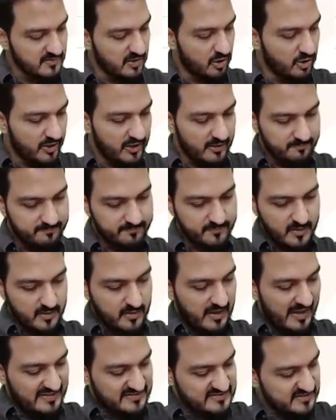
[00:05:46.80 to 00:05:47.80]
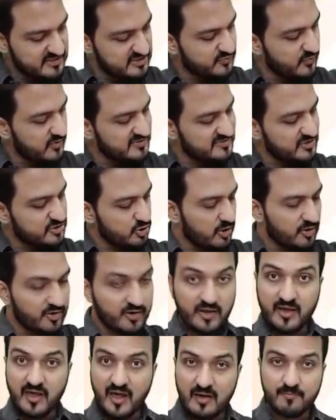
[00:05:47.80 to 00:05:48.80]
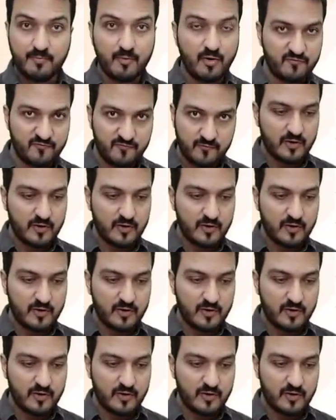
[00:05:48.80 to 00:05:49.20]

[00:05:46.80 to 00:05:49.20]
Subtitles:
Okay. Also, this was a short recap of